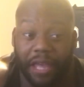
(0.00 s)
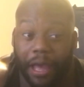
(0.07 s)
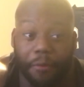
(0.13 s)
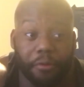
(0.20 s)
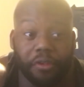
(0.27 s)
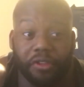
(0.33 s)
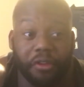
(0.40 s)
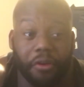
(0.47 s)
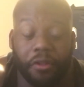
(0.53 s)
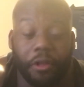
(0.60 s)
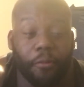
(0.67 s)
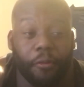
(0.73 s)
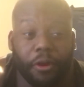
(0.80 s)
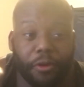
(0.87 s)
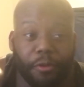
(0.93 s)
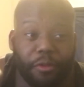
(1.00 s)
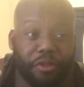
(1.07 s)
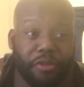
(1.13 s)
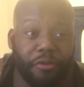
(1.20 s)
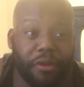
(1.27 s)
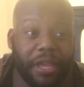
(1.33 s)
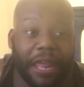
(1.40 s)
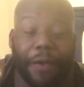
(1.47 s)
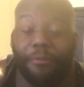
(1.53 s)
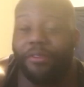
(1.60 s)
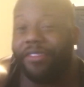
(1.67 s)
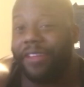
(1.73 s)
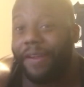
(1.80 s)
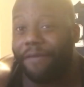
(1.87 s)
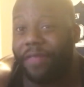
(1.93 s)
I was the only one who was doing it. I
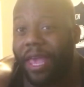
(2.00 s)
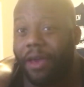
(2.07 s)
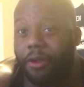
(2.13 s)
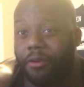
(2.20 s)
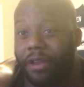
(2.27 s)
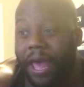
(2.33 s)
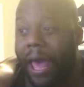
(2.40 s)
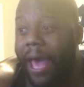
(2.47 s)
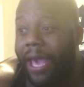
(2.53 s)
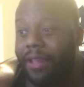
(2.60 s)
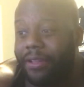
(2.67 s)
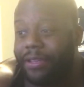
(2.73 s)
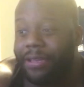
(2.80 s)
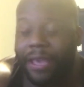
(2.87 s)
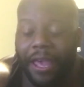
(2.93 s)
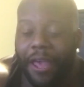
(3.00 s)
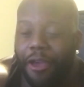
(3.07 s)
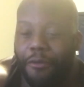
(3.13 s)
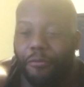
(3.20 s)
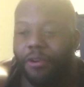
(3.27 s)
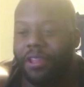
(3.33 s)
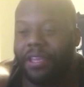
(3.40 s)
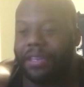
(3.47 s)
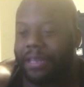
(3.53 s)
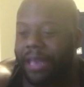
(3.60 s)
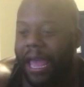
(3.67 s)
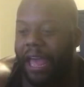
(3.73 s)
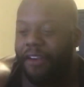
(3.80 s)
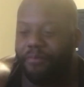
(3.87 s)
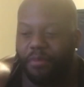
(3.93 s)
was left out on the island. Really didn't
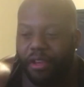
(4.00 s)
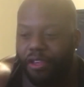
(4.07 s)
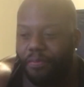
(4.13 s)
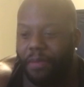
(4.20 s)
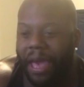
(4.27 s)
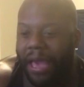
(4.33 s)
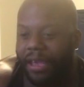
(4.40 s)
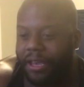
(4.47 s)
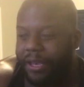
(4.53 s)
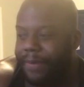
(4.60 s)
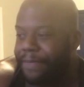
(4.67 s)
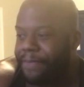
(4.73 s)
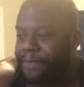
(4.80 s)
have much backup.